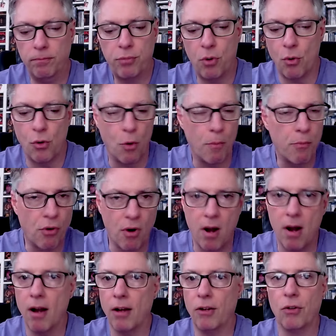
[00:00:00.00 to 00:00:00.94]
proto
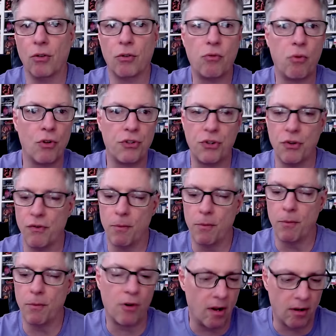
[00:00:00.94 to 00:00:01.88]
prog or crossover
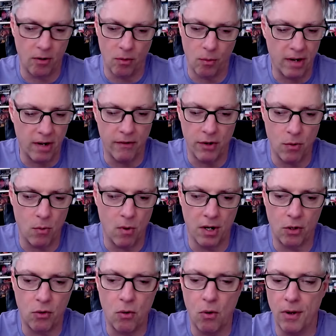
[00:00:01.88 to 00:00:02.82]
prog or whatever you want
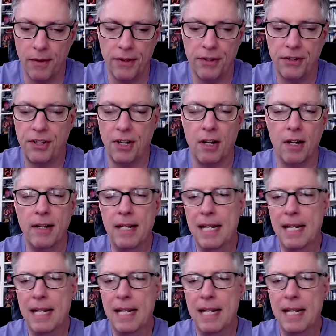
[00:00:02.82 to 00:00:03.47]
to call this uh,